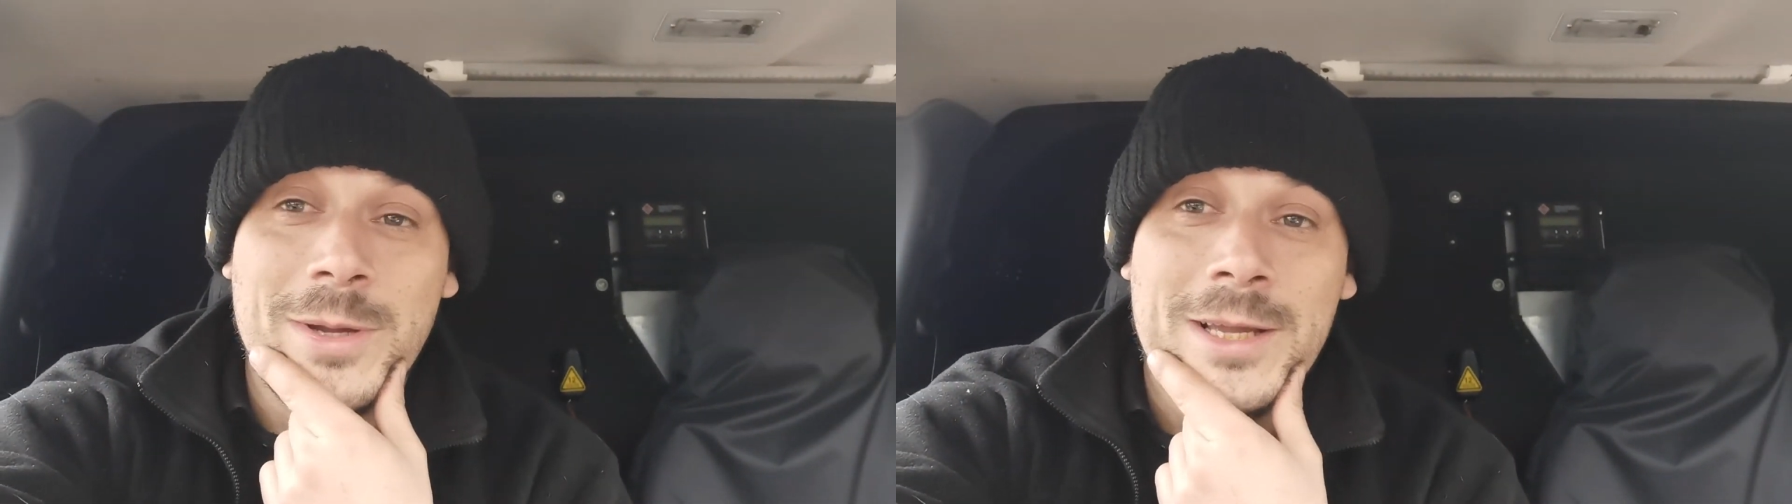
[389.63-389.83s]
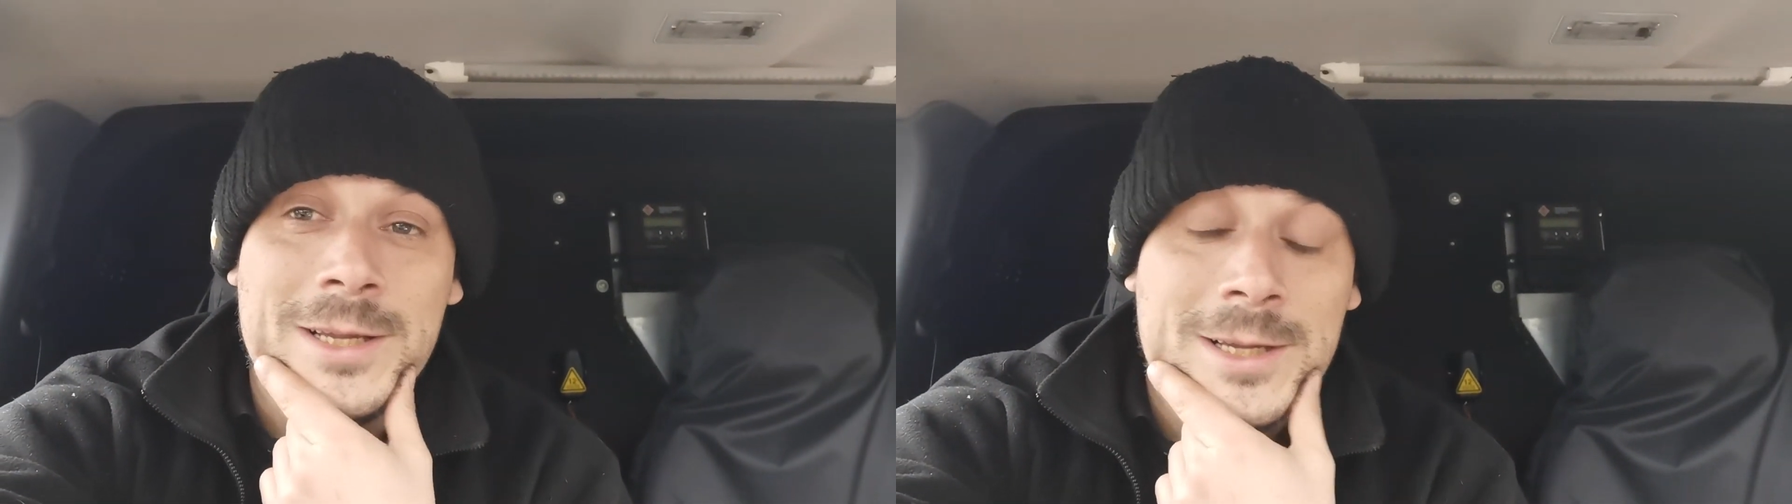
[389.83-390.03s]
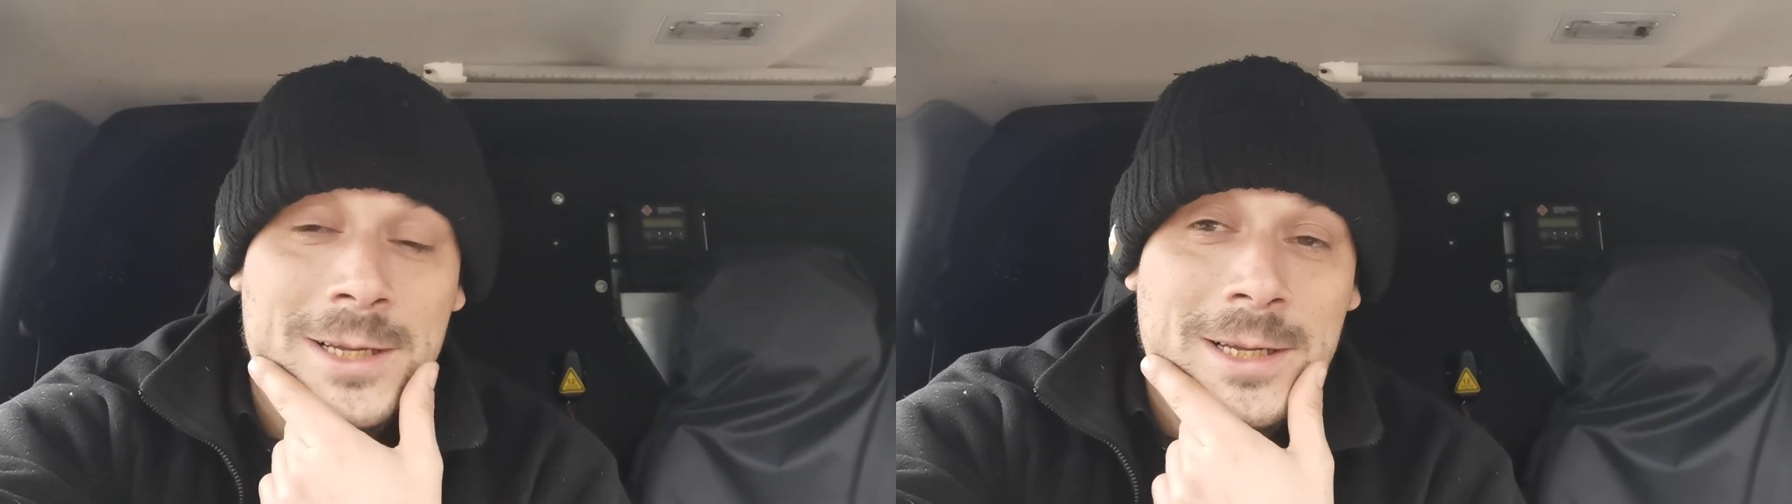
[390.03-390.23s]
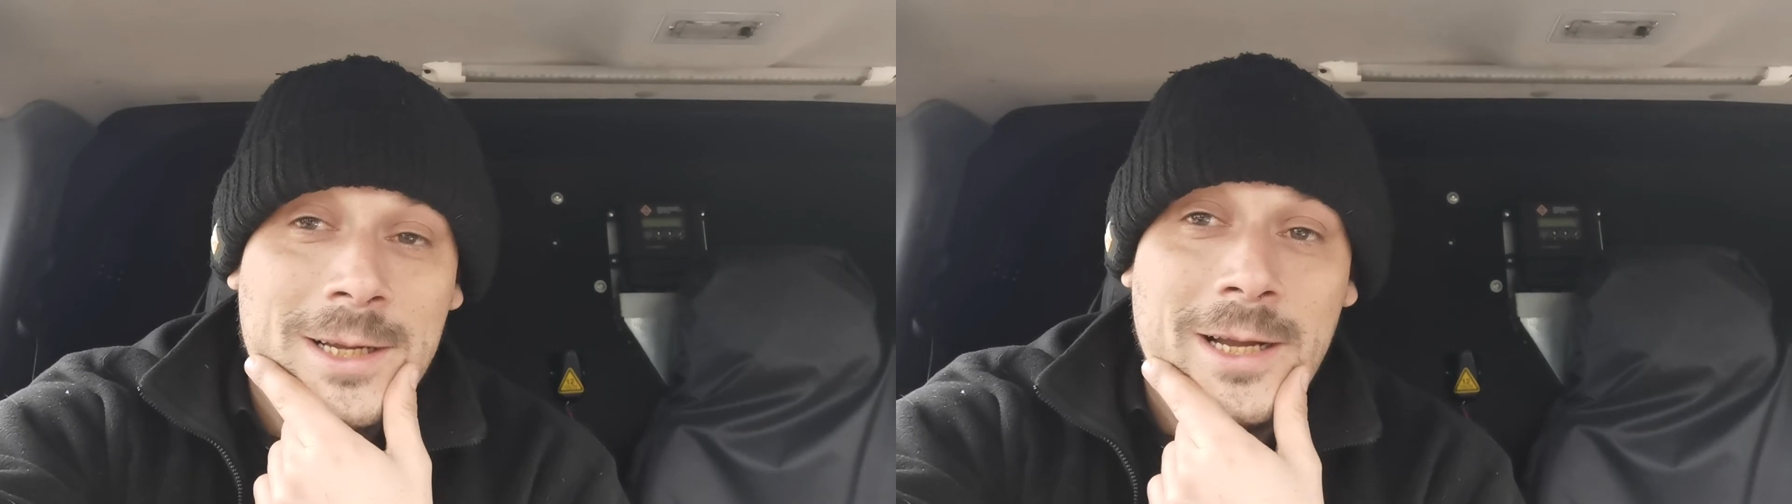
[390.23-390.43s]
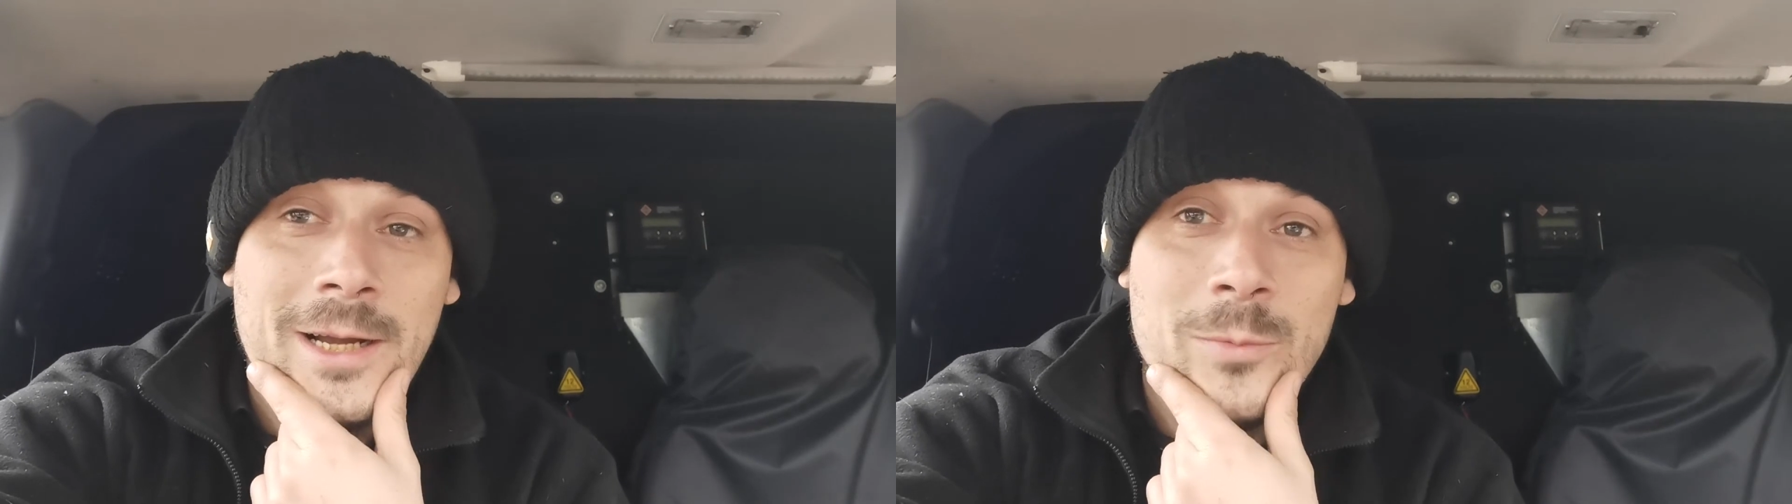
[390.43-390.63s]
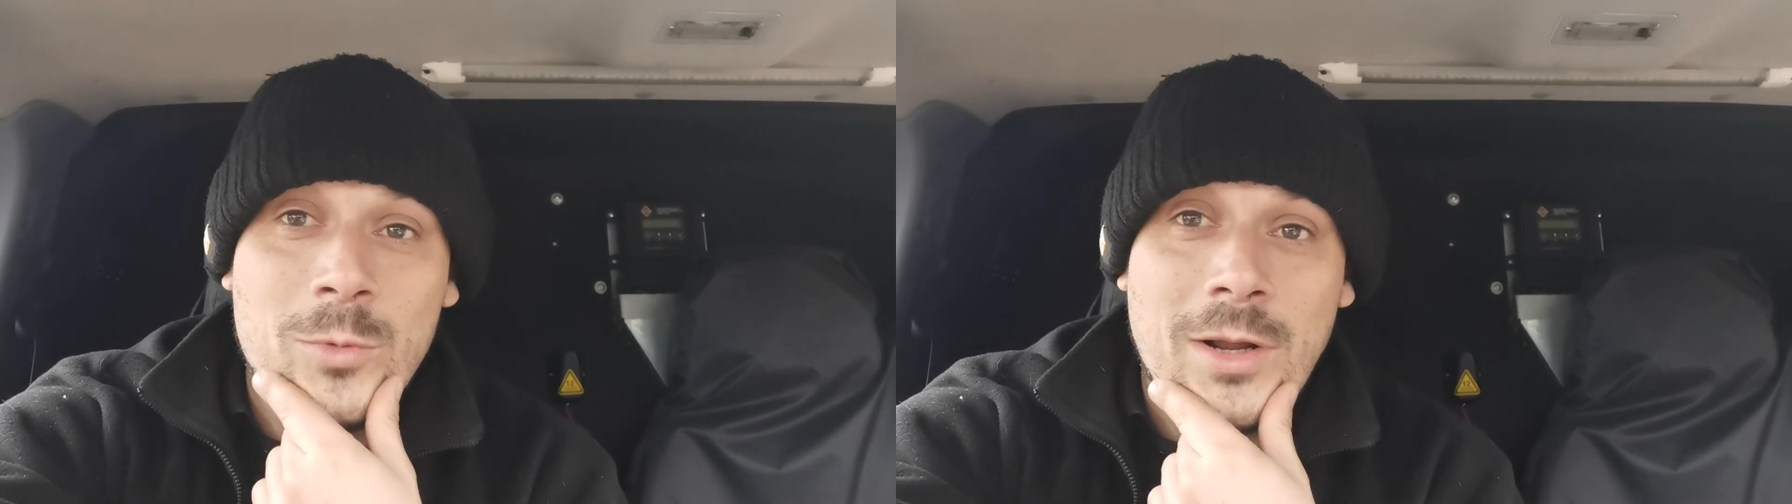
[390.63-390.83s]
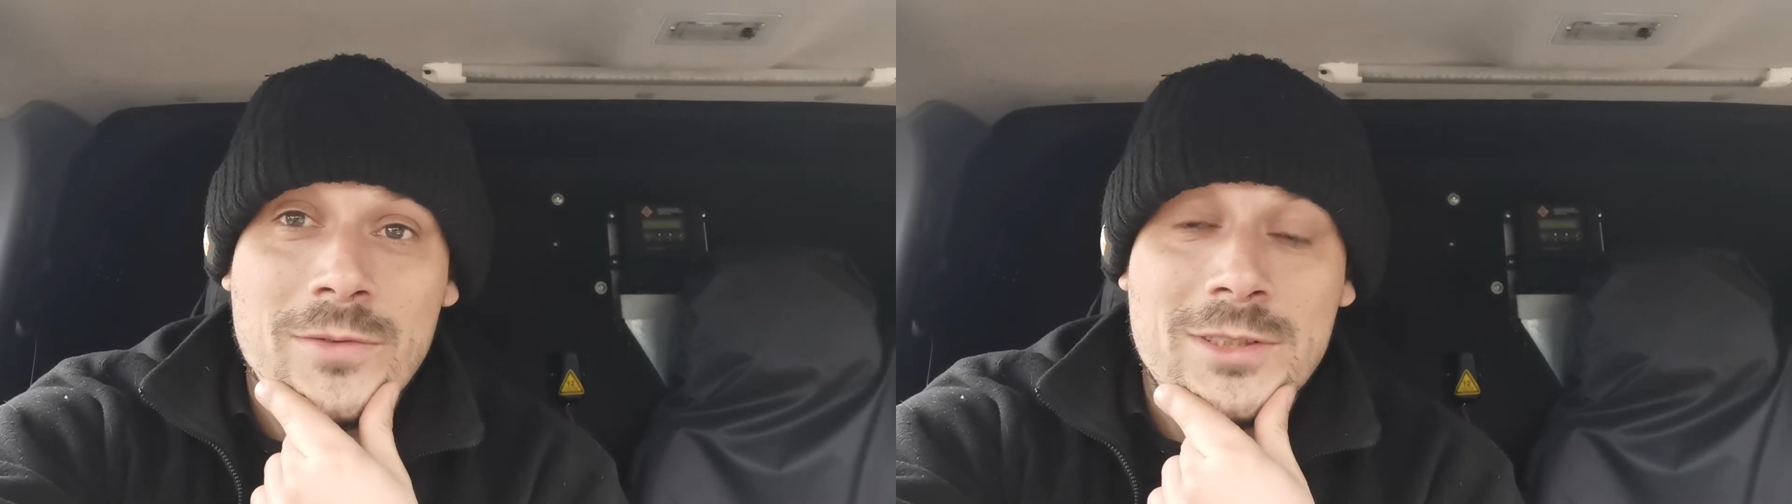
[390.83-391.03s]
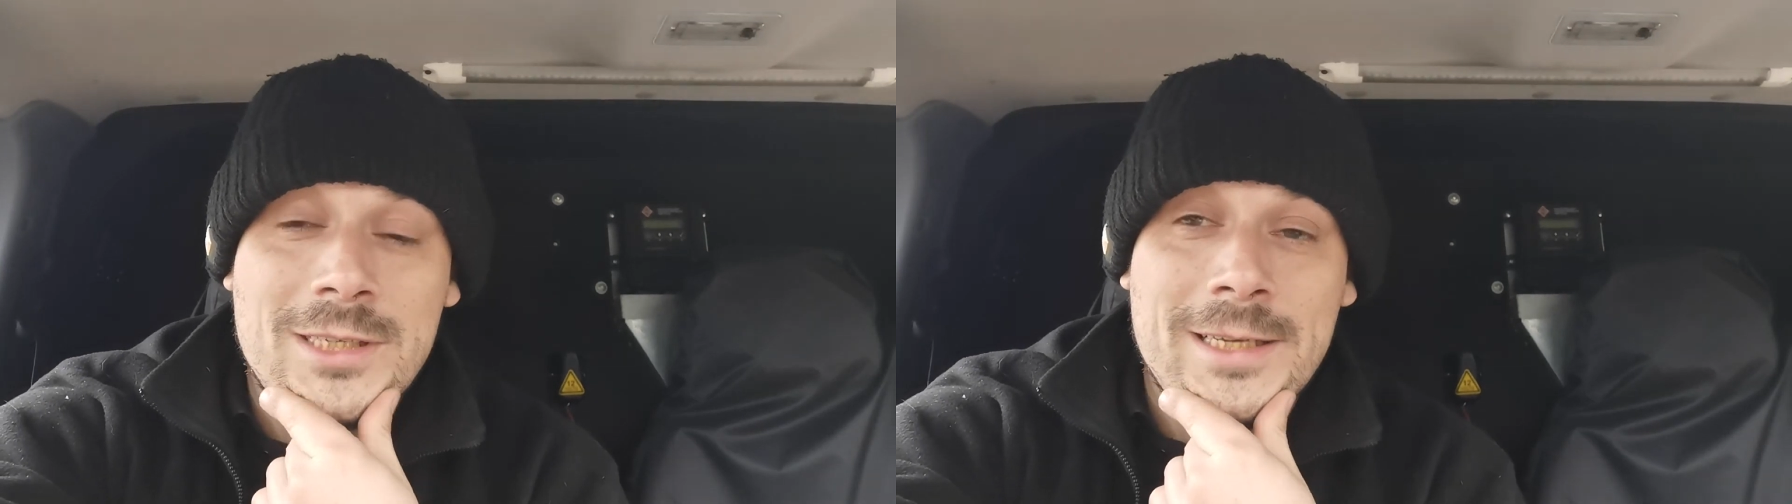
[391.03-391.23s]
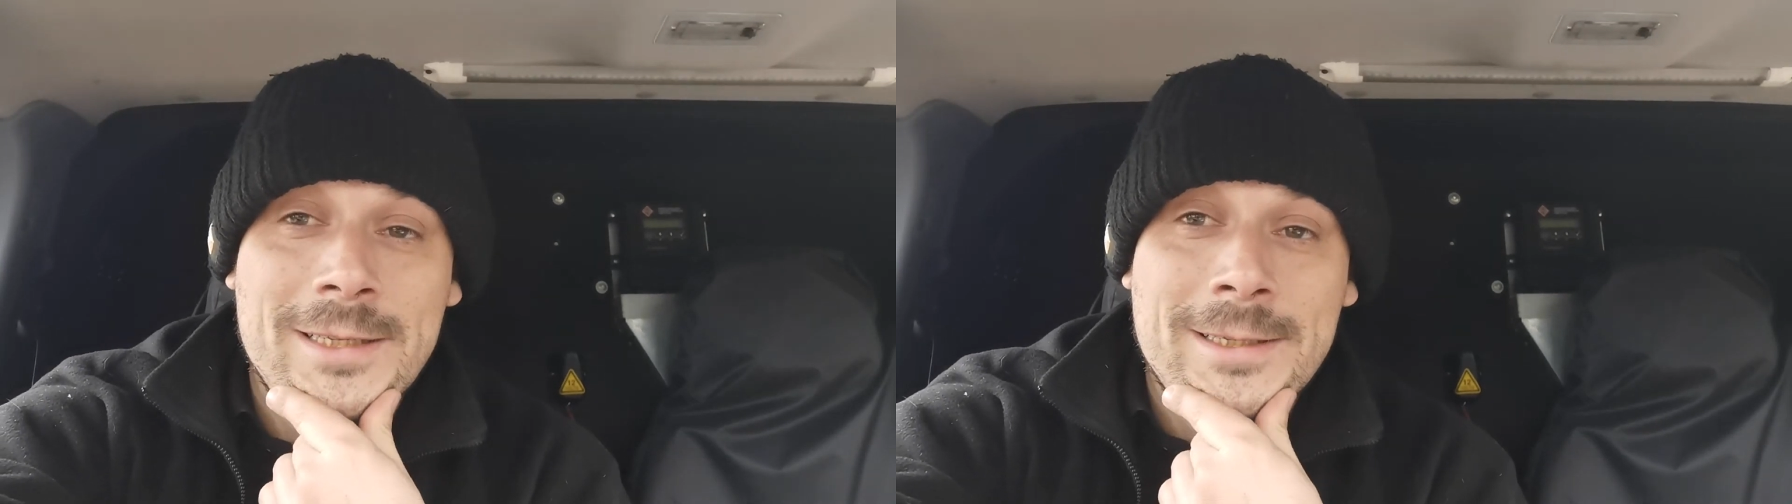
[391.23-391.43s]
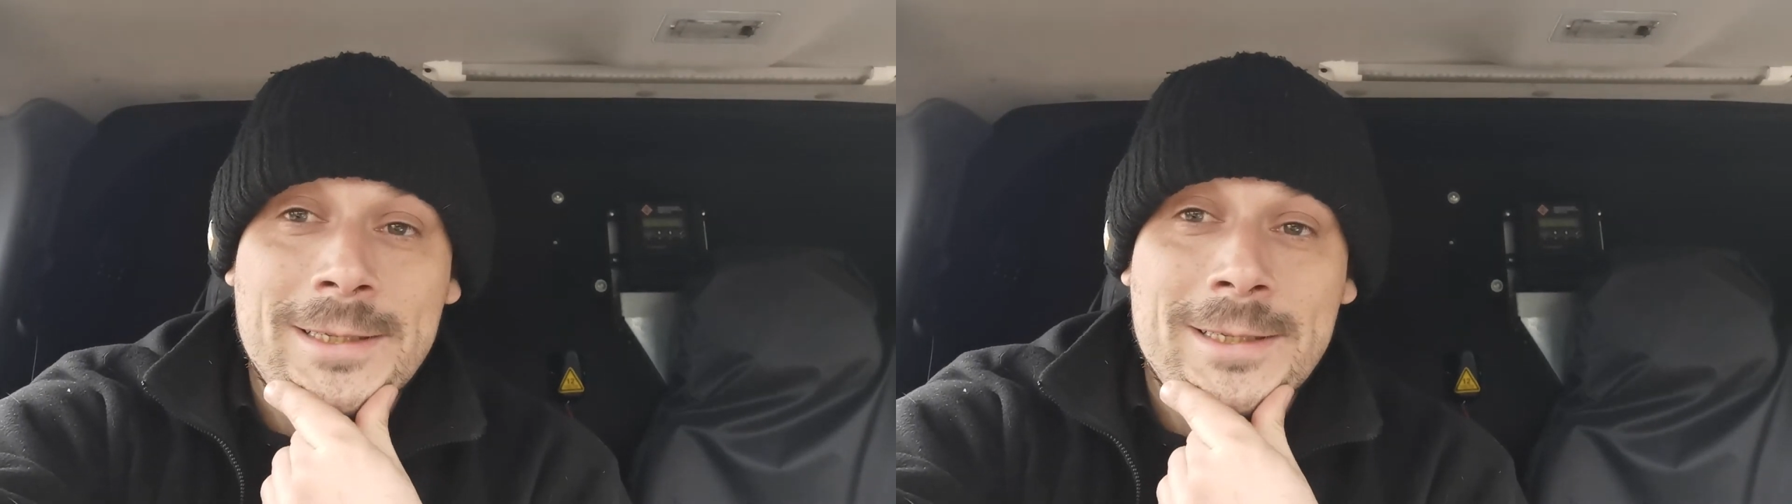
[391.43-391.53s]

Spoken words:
it. We'll have to see.